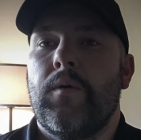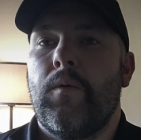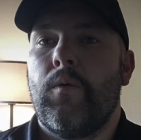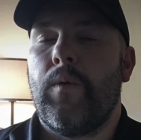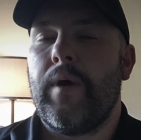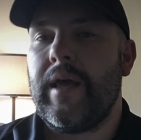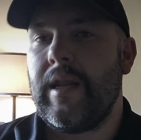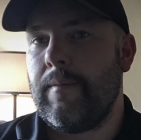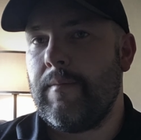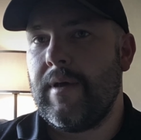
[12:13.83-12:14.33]

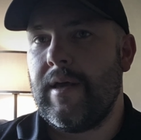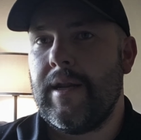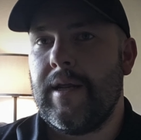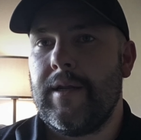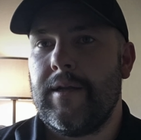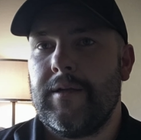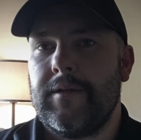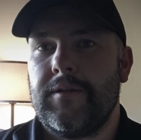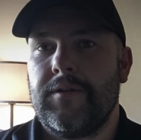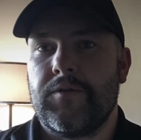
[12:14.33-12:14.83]
Wait a
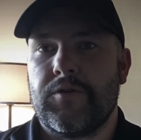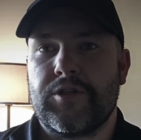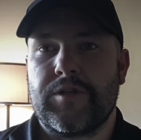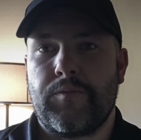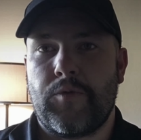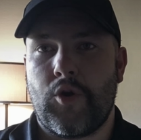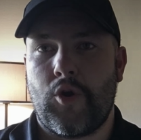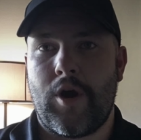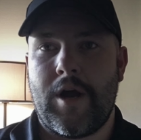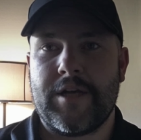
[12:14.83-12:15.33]
minute, there's
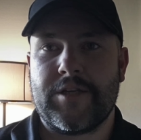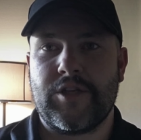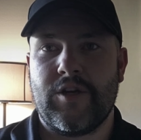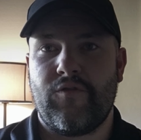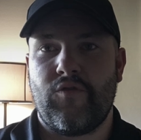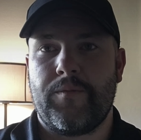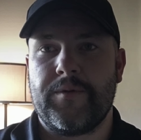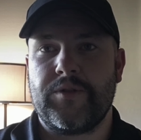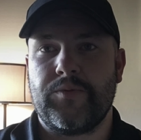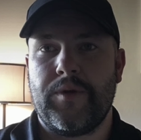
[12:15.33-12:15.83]
some
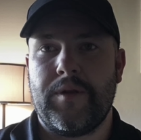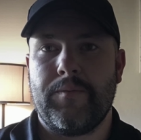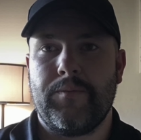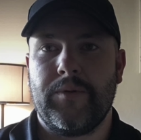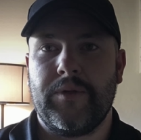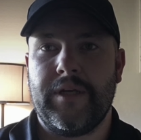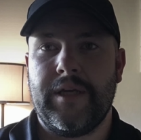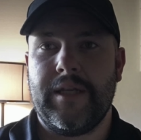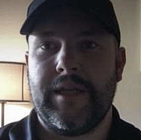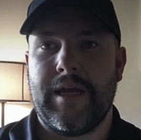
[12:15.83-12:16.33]
crossover between
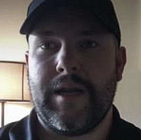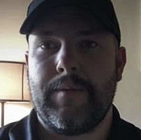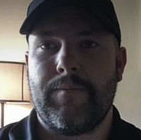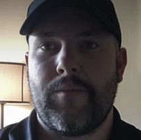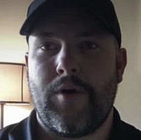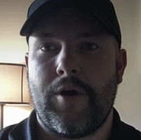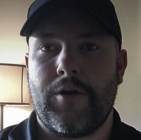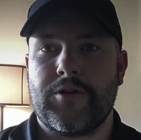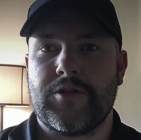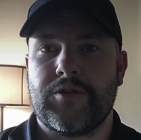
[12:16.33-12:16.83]
B.L.E.E.D and
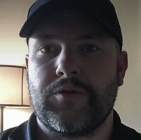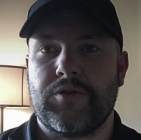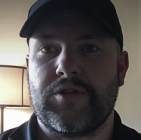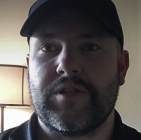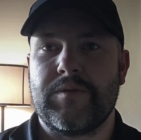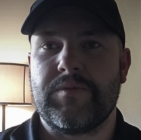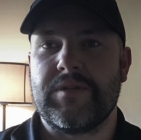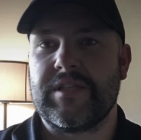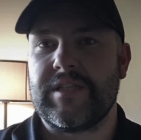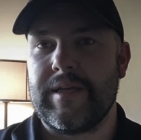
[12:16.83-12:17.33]
March. There's
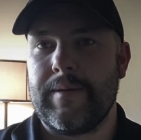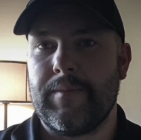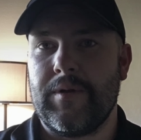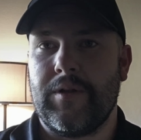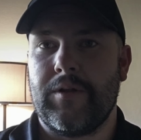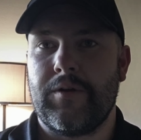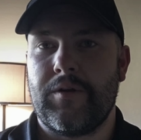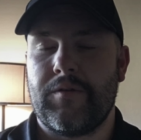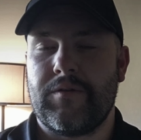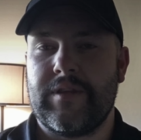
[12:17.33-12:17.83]
some
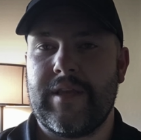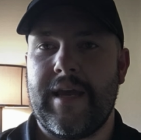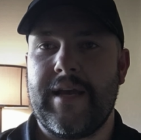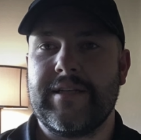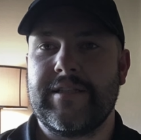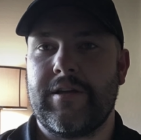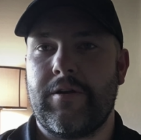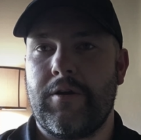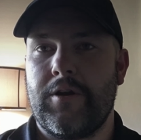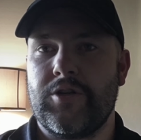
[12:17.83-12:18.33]
similar
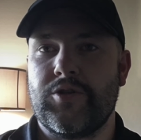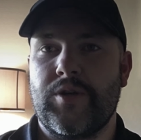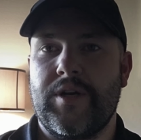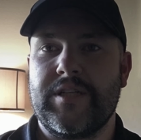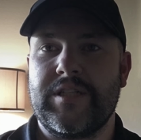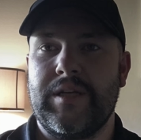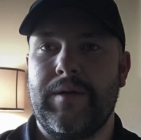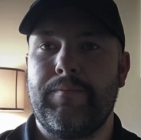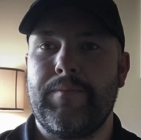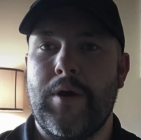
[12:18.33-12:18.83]
things that are
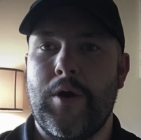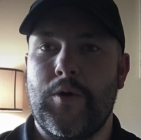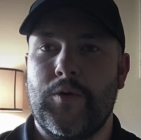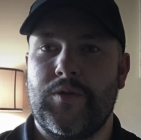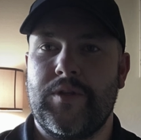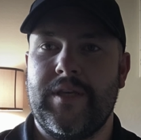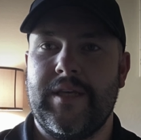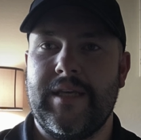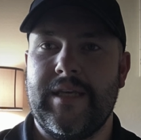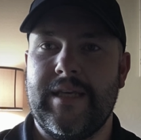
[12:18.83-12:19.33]
addressed in
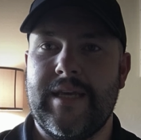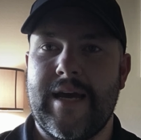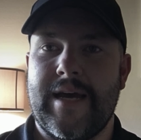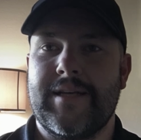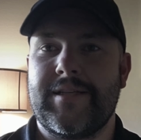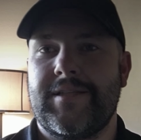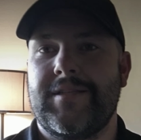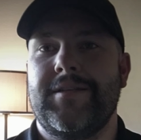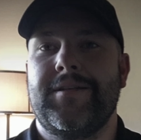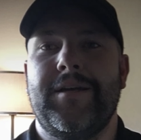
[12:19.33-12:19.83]
both.
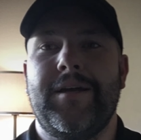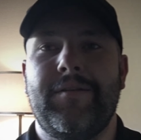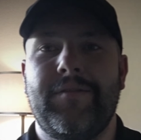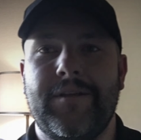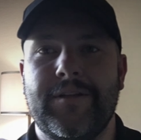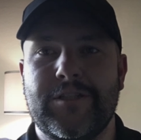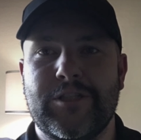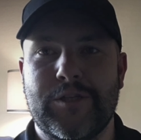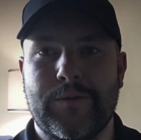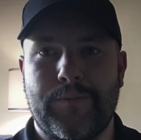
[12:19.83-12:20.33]
Yes,
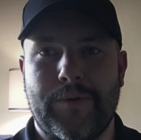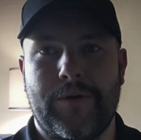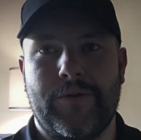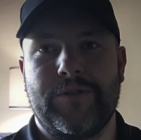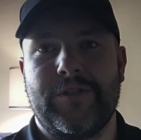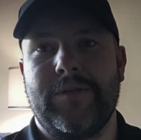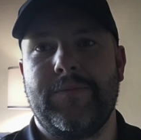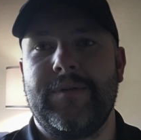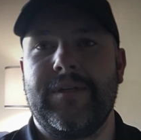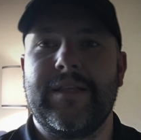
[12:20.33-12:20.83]
and it's
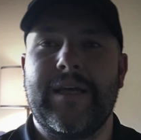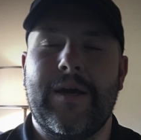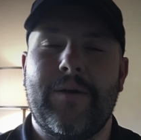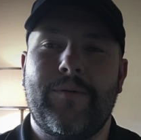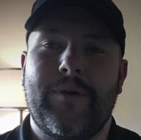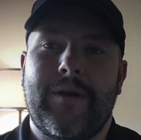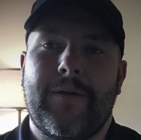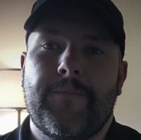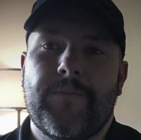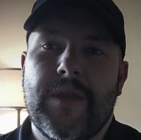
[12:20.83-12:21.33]
supposed to be that
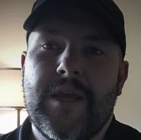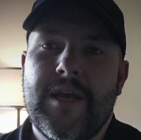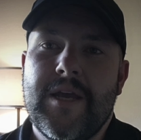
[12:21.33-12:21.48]
way.